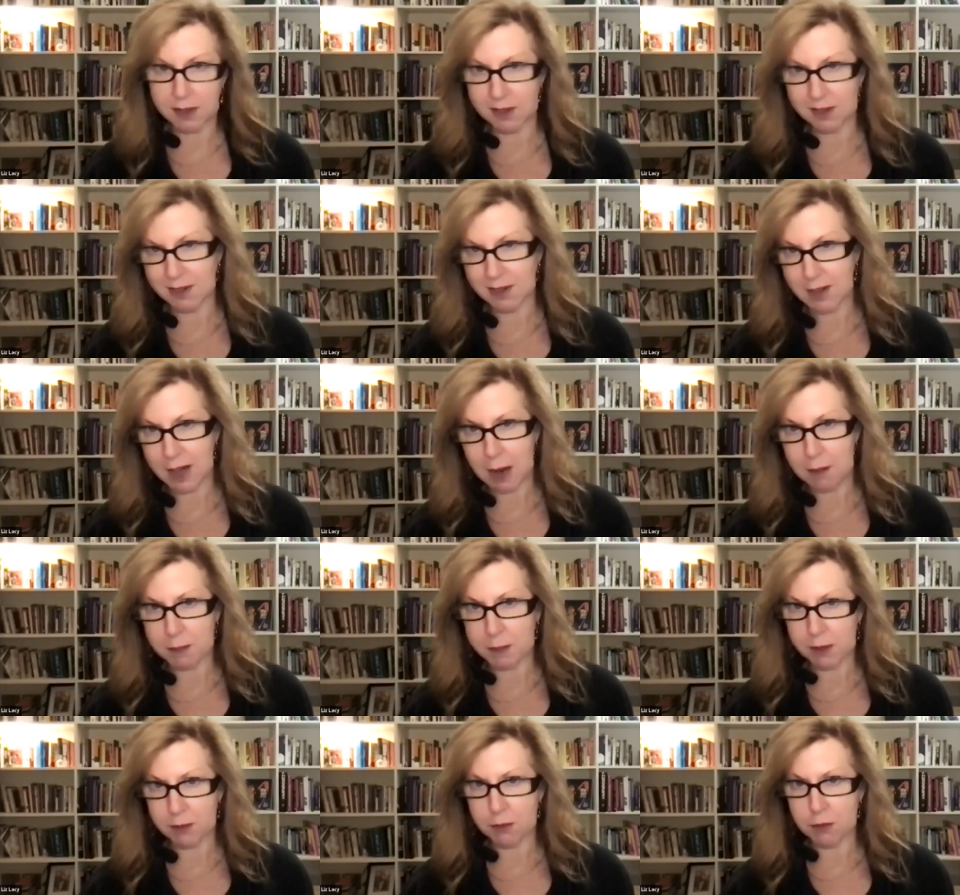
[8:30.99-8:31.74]
to
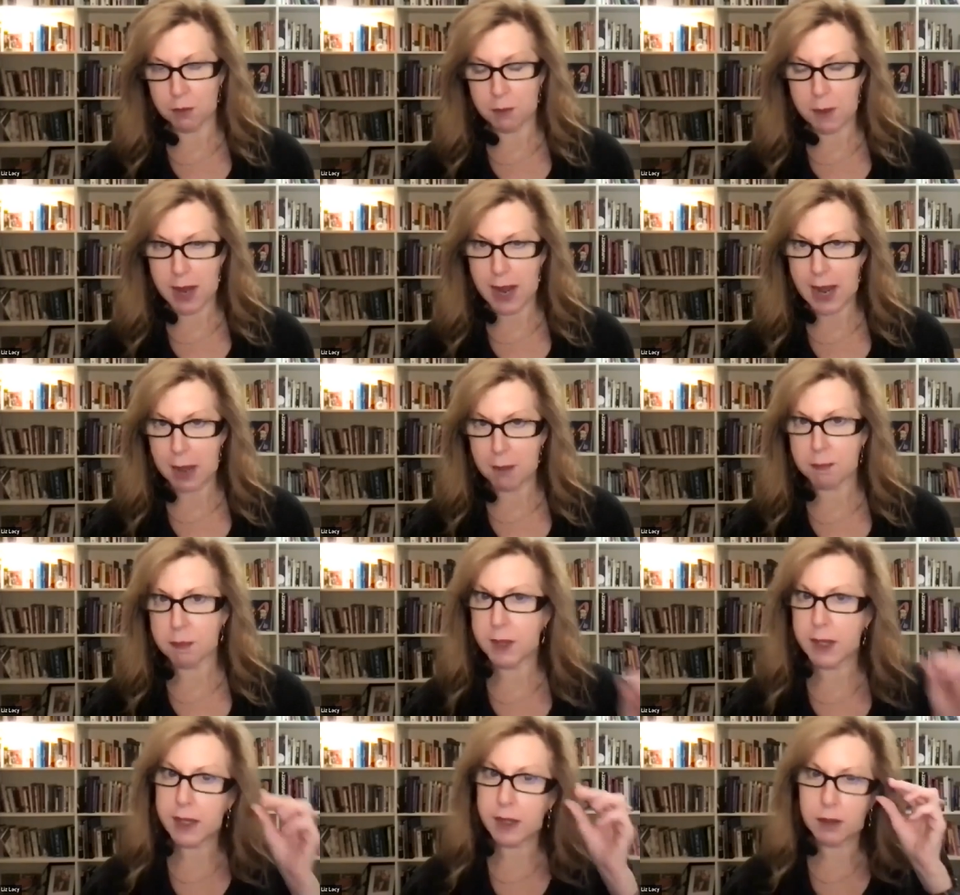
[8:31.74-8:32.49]
stop that from
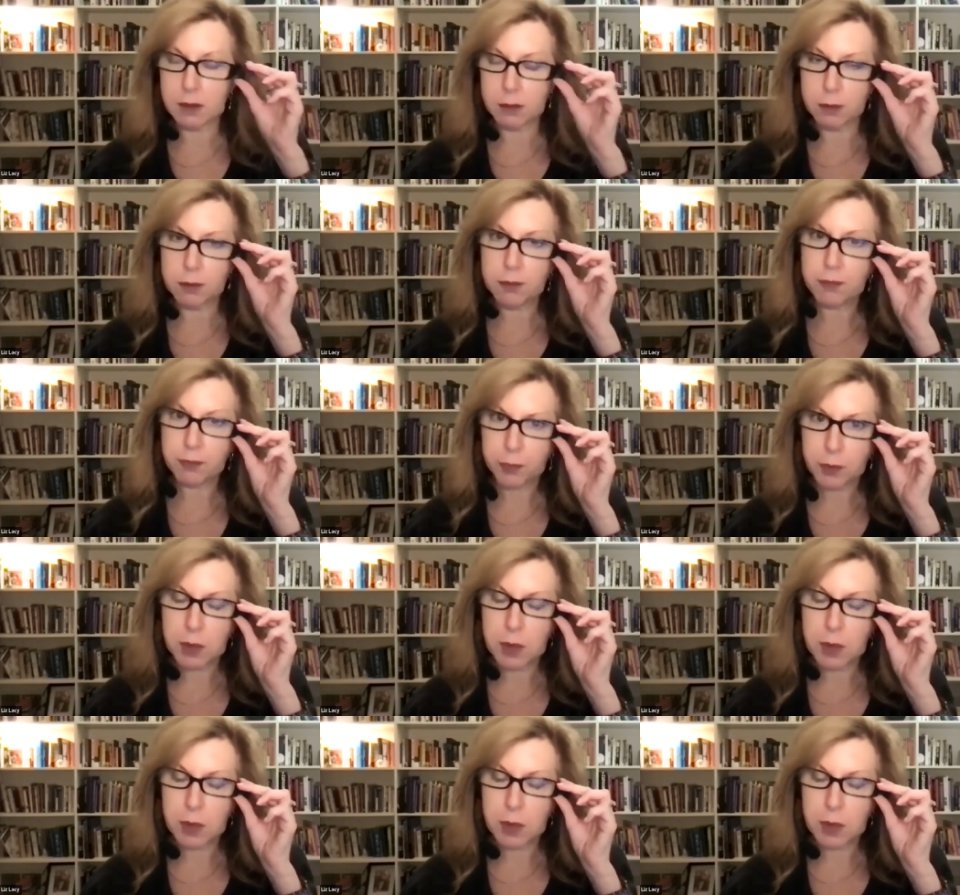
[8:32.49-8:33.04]
happening